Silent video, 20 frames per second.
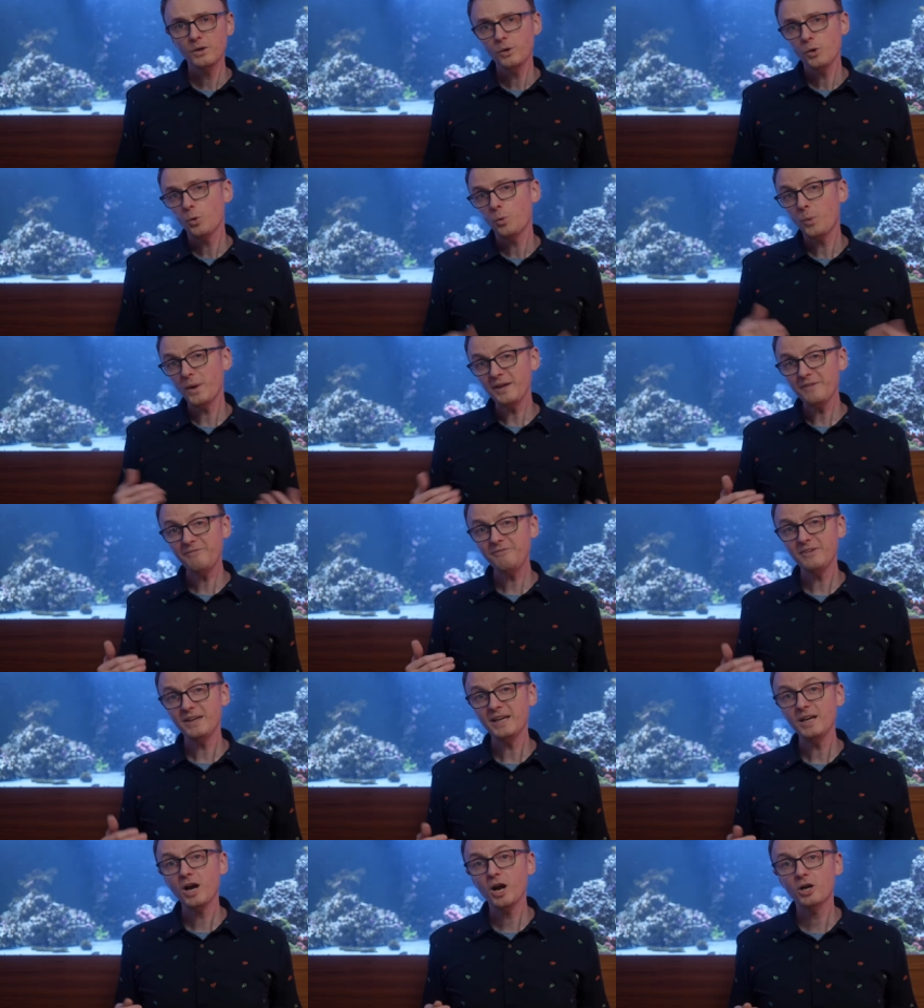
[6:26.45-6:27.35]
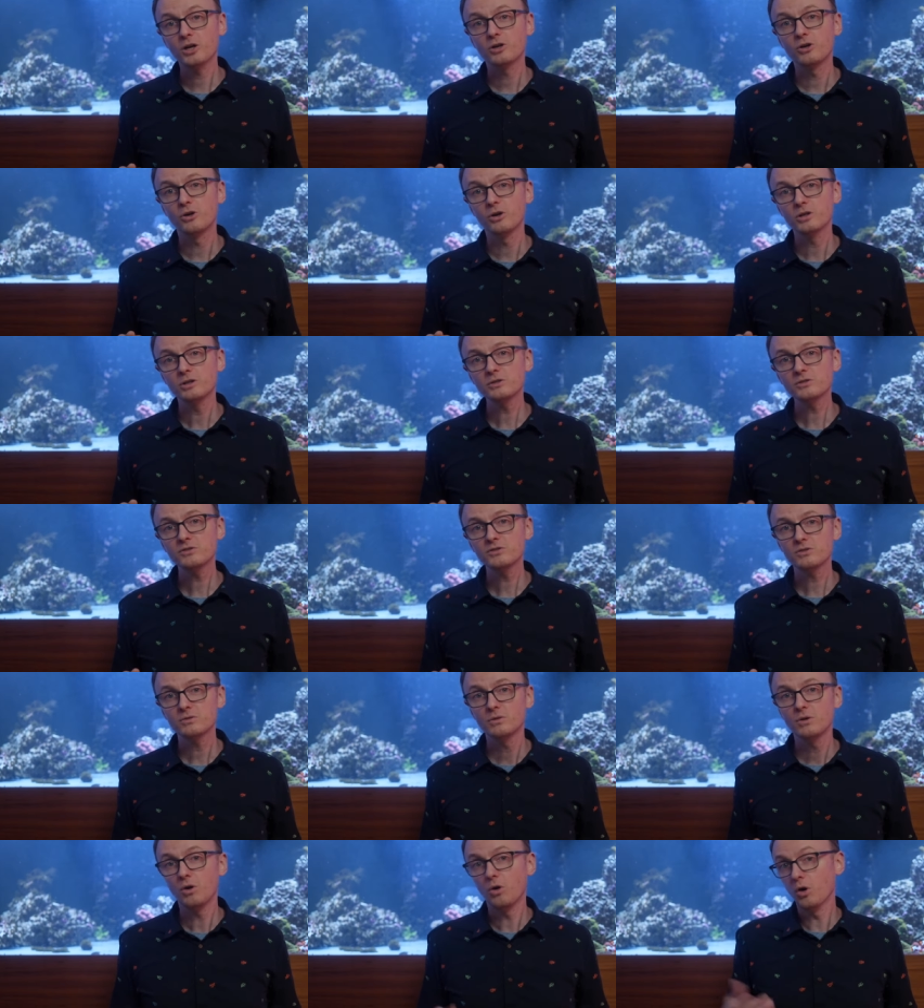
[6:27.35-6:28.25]
We feed our
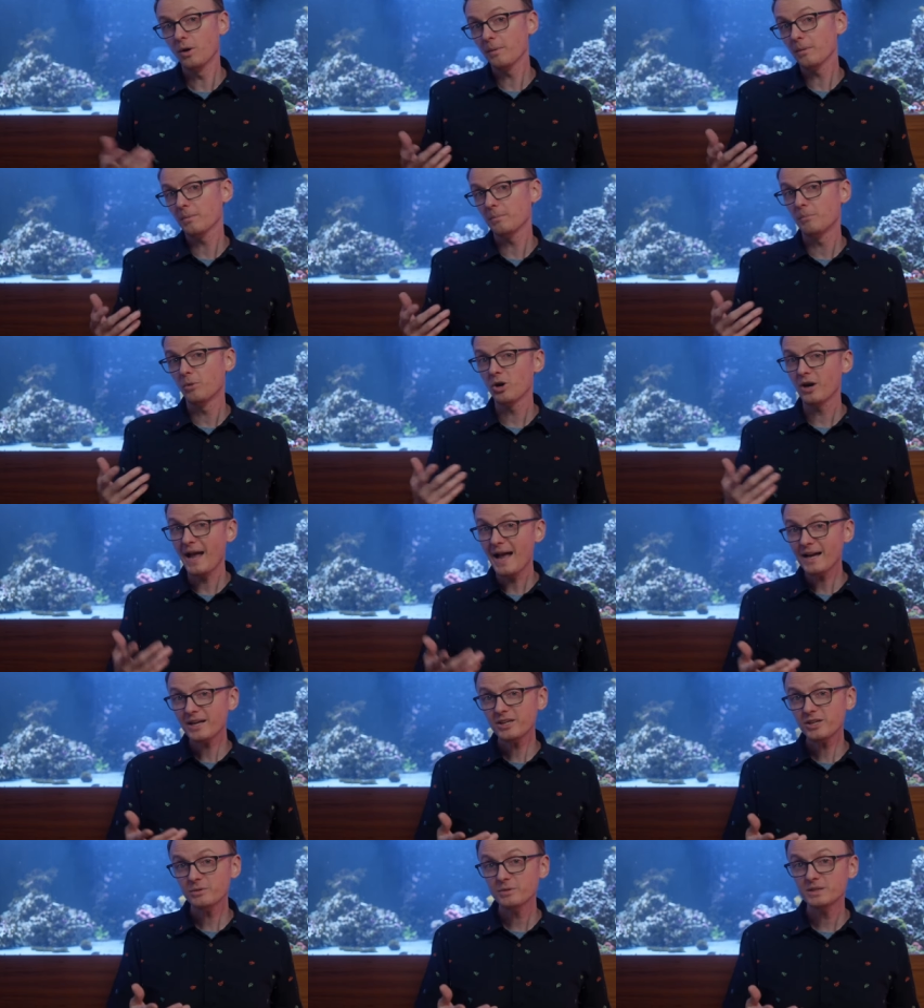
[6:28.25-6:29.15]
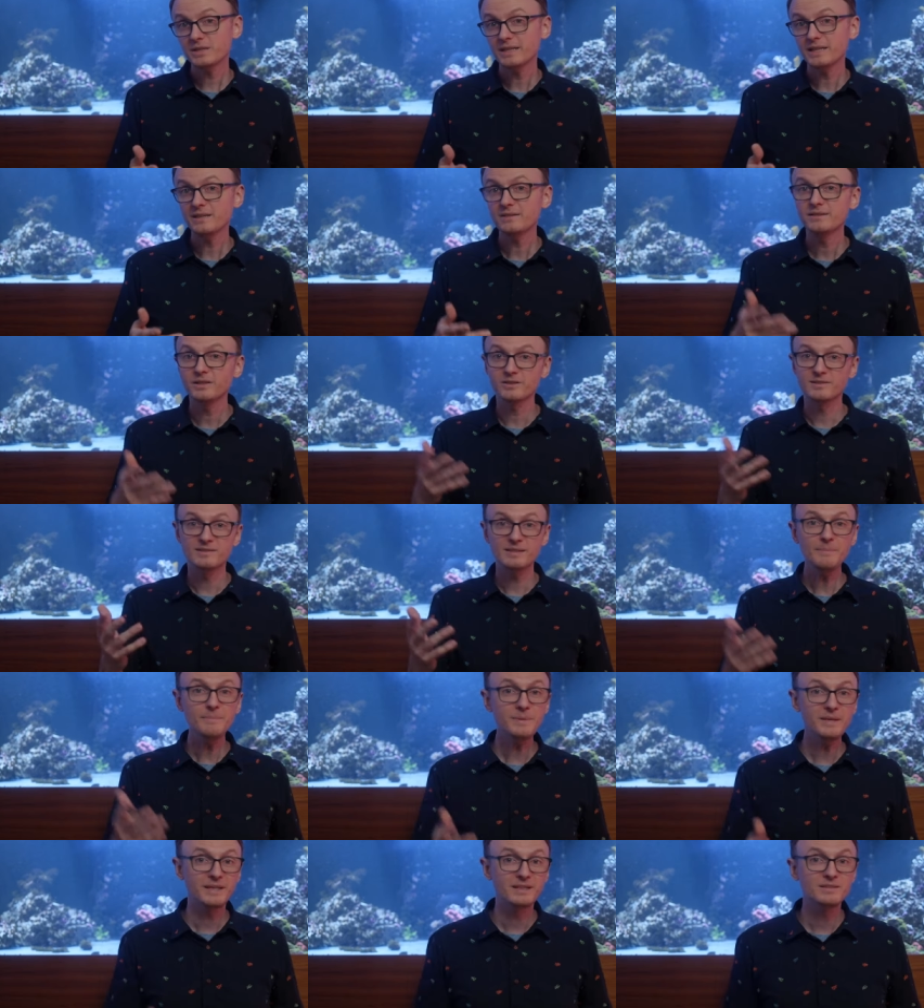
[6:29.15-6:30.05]
corals, or more accurately, their
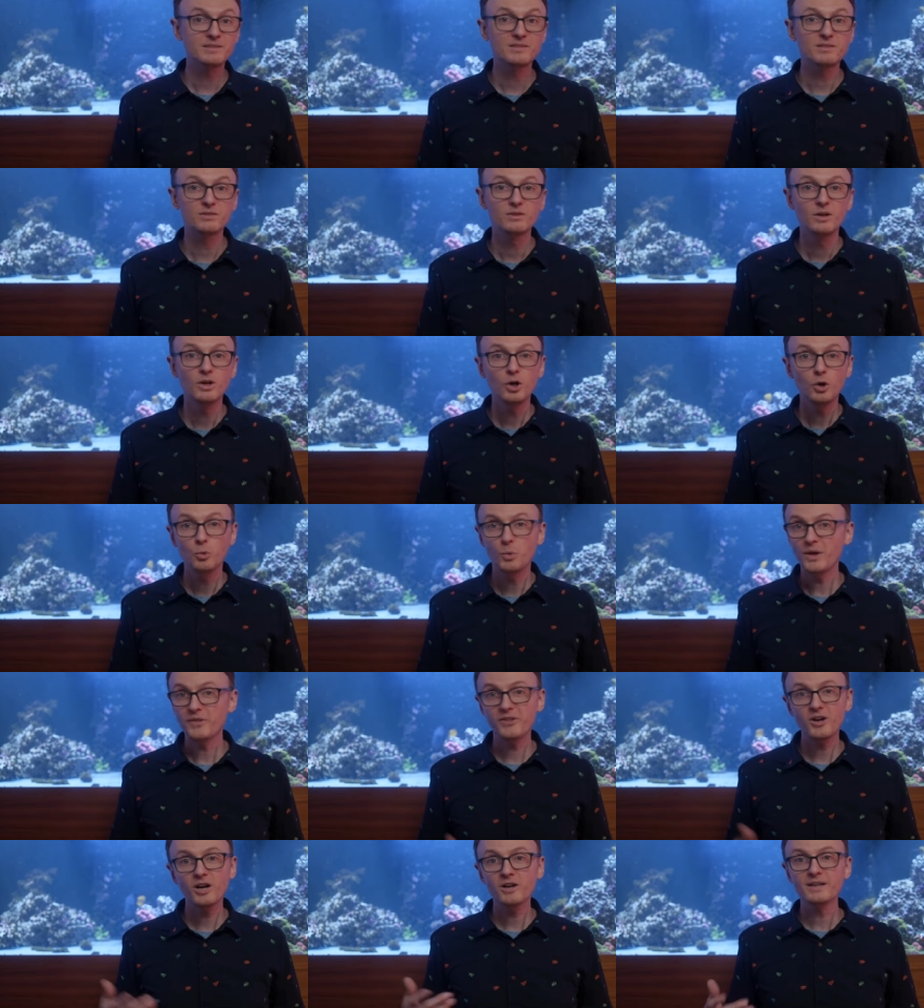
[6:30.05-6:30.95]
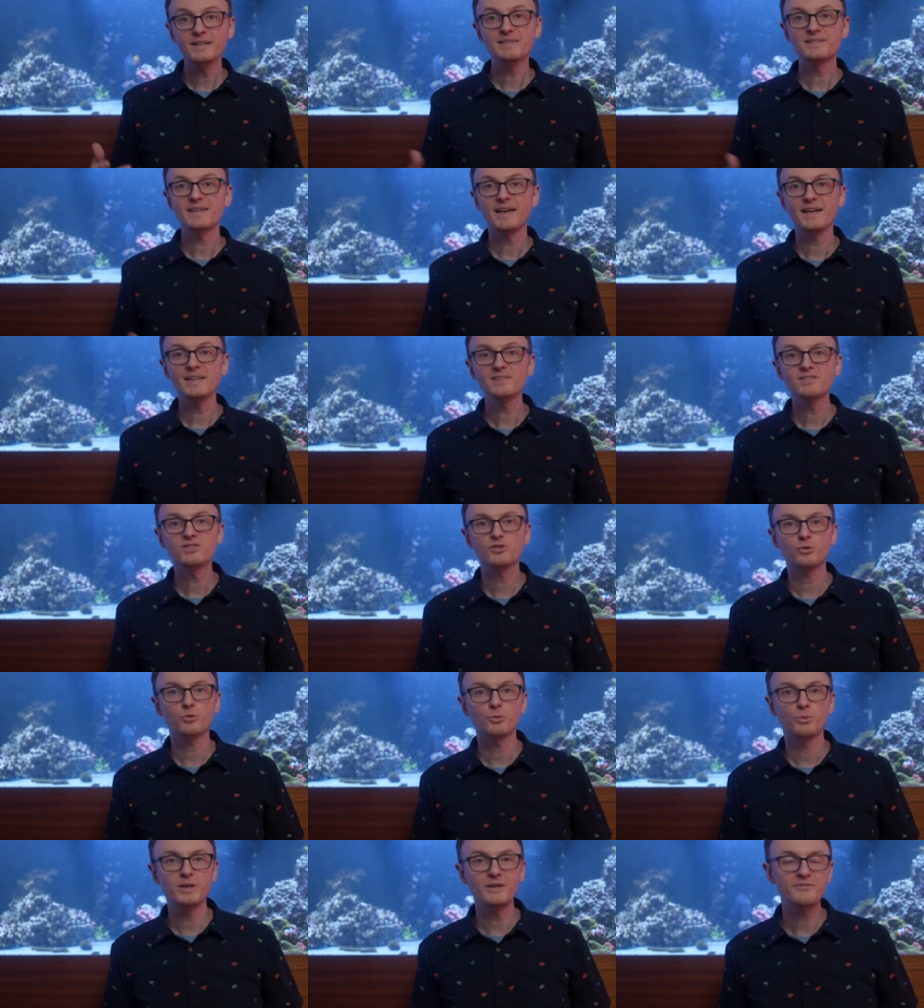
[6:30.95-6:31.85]
symbionts, with our intense
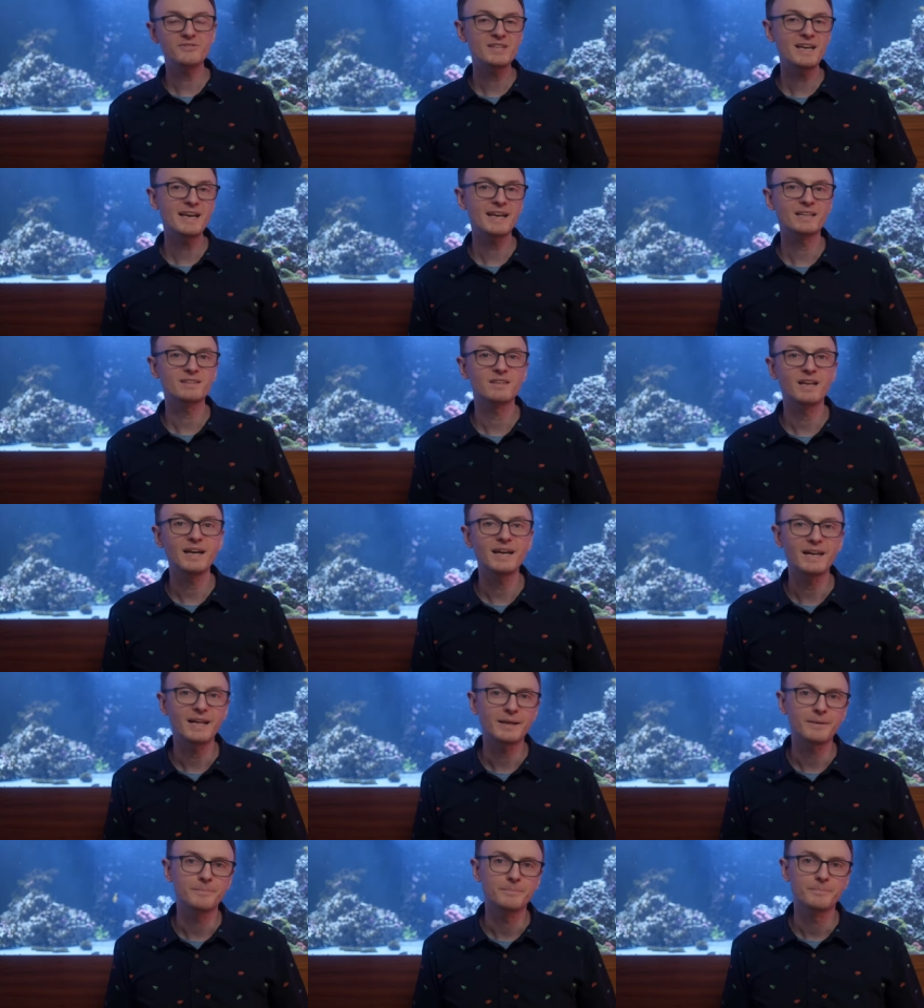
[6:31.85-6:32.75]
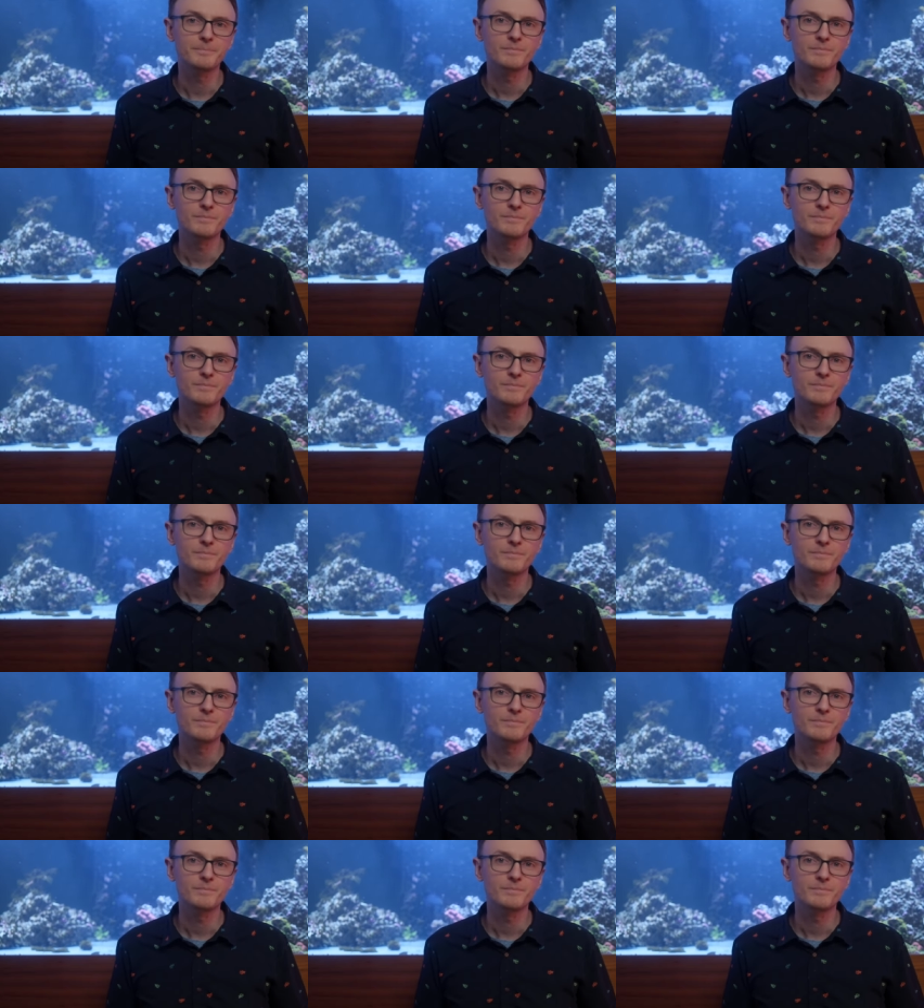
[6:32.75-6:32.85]
reef tank lighting.